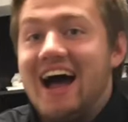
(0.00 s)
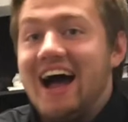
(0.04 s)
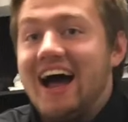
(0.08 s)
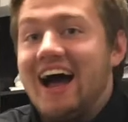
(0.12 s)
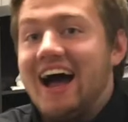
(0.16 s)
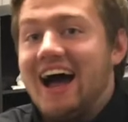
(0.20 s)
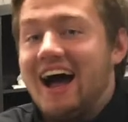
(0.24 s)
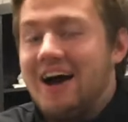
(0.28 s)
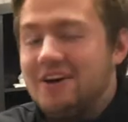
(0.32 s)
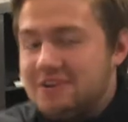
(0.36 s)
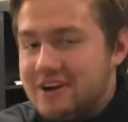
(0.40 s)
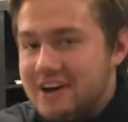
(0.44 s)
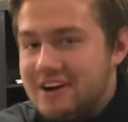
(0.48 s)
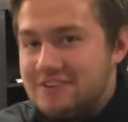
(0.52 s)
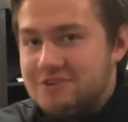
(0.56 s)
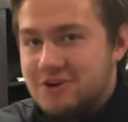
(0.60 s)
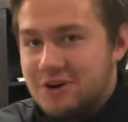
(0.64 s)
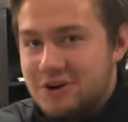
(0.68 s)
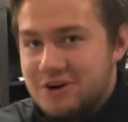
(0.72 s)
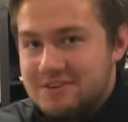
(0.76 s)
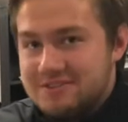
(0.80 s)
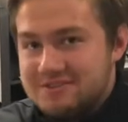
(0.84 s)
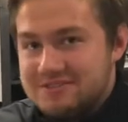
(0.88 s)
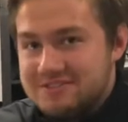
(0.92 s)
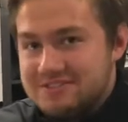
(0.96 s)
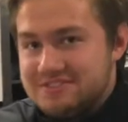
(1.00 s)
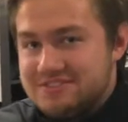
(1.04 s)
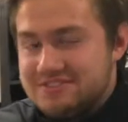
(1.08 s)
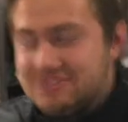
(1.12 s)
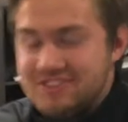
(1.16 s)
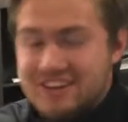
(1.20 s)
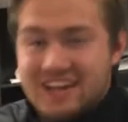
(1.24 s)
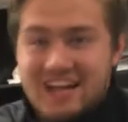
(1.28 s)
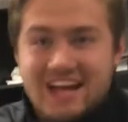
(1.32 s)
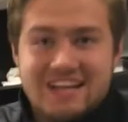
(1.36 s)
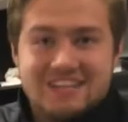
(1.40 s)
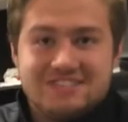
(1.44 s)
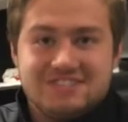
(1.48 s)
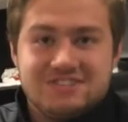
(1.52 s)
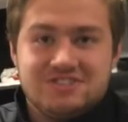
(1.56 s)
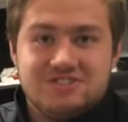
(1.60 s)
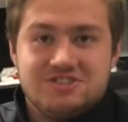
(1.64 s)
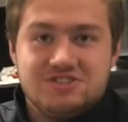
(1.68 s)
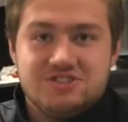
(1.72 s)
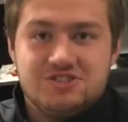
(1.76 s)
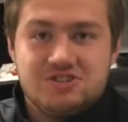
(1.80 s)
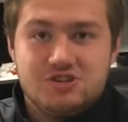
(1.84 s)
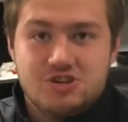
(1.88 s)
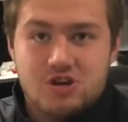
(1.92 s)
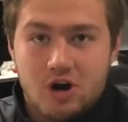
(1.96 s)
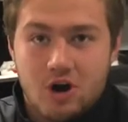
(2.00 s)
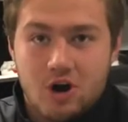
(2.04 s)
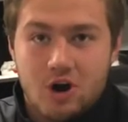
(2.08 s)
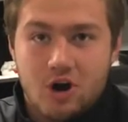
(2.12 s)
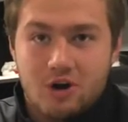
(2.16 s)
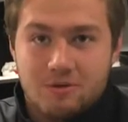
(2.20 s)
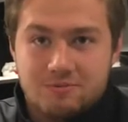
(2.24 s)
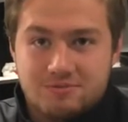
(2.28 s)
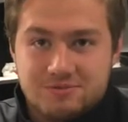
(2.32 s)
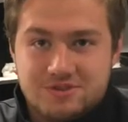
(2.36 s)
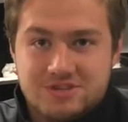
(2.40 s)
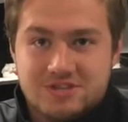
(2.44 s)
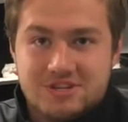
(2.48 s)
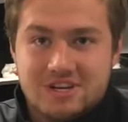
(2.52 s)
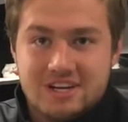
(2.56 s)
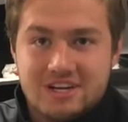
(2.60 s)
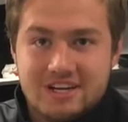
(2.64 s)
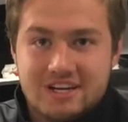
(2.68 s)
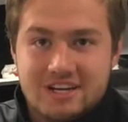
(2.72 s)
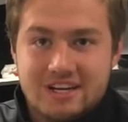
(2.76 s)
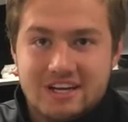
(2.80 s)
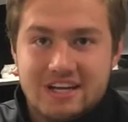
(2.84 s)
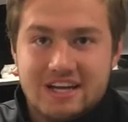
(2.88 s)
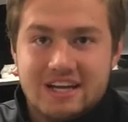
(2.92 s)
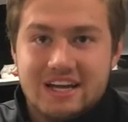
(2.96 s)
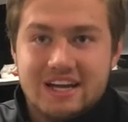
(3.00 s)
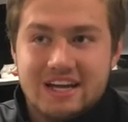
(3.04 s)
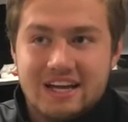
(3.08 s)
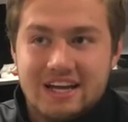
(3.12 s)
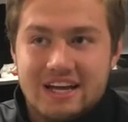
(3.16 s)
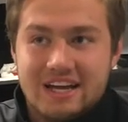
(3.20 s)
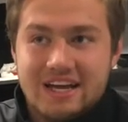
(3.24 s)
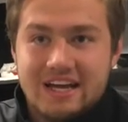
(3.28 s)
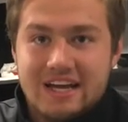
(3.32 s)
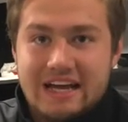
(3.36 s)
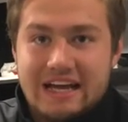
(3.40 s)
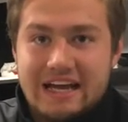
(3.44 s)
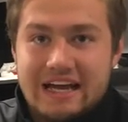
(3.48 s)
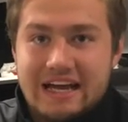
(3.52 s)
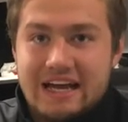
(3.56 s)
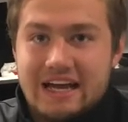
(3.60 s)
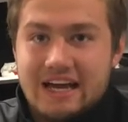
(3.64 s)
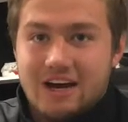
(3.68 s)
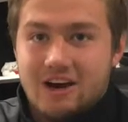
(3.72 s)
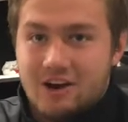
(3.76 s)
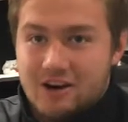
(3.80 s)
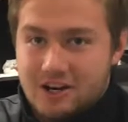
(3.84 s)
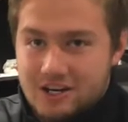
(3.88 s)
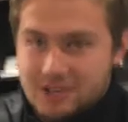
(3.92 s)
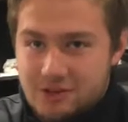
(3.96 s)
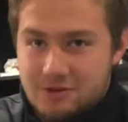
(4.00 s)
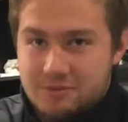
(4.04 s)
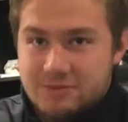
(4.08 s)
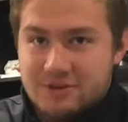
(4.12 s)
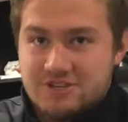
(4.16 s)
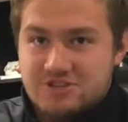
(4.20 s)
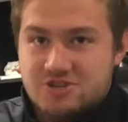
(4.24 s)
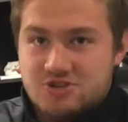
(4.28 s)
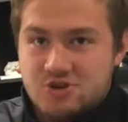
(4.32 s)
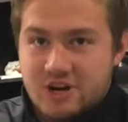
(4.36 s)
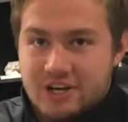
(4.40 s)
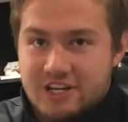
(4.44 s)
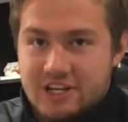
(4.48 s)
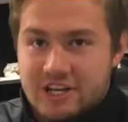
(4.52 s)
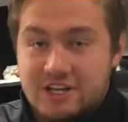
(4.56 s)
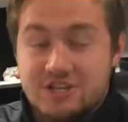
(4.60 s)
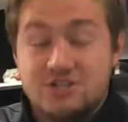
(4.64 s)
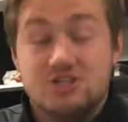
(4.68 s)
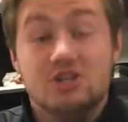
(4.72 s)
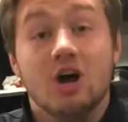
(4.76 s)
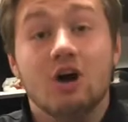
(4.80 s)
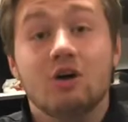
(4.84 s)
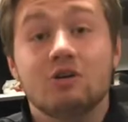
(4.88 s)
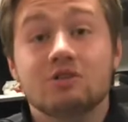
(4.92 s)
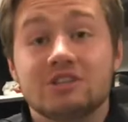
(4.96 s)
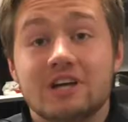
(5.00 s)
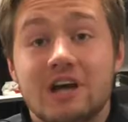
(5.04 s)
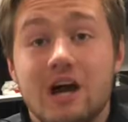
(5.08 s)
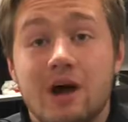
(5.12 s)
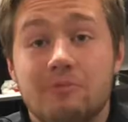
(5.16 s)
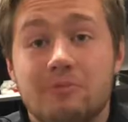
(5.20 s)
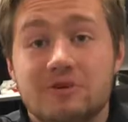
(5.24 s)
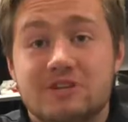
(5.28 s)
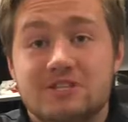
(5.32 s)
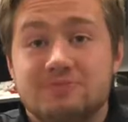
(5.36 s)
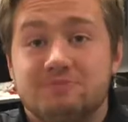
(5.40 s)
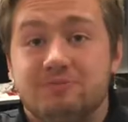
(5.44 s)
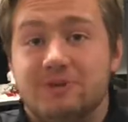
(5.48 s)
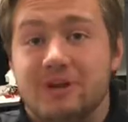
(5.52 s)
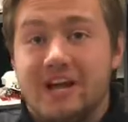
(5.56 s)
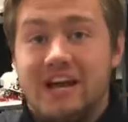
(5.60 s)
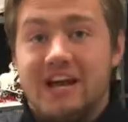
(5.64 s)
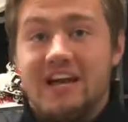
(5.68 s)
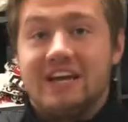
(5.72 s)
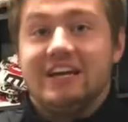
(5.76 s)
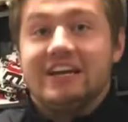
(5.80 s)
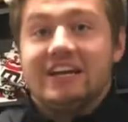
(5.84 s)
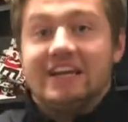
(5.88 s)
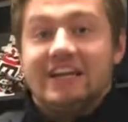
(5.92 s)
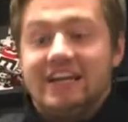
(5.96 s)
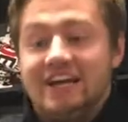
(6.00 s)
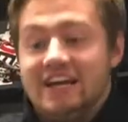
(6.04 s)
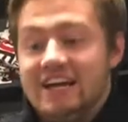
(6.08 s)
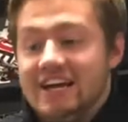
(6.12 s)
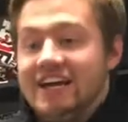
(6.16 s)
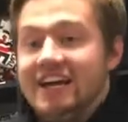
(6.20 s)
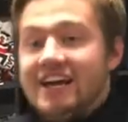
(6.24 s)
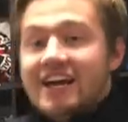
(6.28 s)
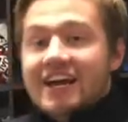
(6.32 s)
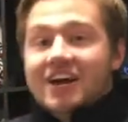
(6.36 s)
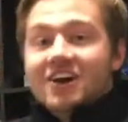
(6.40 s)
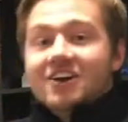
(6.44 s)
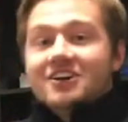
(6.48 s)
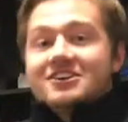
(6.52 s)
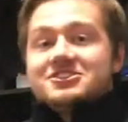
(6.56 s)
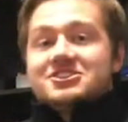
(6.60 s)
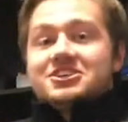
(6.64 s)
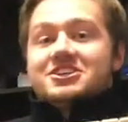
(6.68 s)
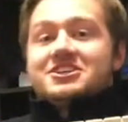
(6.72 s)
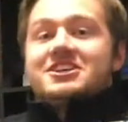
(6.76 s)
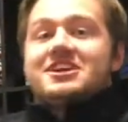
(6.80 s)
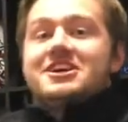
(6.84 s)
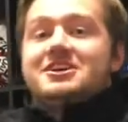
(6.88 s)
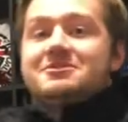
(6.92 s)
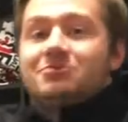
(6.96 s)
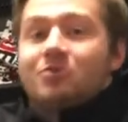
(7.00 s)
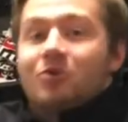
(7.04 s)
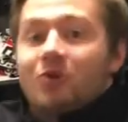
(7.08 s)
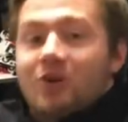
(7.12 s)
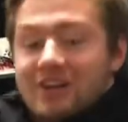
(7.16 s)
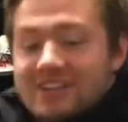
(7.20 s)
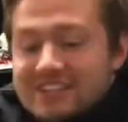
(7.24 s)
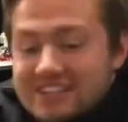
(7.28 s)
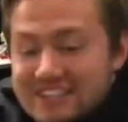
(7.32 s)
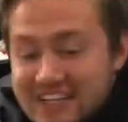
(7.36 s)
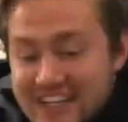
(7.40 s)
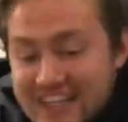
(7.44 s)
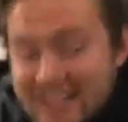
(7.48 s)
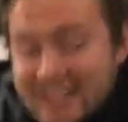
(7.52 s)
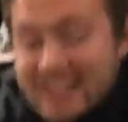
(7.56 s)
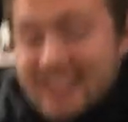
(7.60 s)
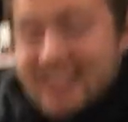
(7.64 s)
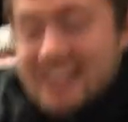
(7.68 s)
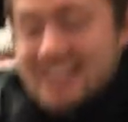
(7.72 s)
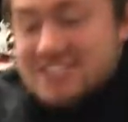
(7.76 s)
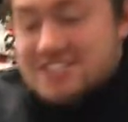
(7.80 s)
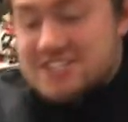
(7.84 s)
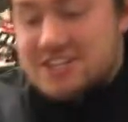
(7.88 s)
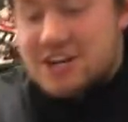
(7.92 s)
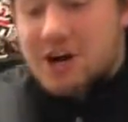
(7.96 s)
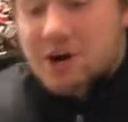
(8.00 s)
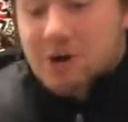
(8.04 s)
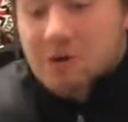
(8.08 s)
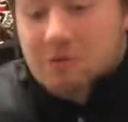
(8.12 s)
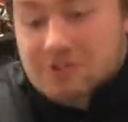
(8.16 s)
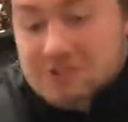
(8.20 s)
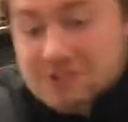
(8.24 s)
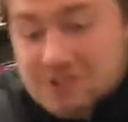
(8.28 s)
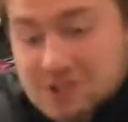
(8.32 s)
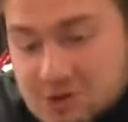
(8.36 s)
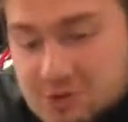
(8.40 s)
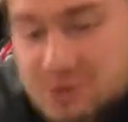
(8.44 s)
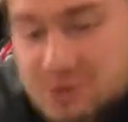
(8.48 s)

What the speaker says: However, flats and sharps are a little bit tricky. So to help explain, here's a keyboard. So, don't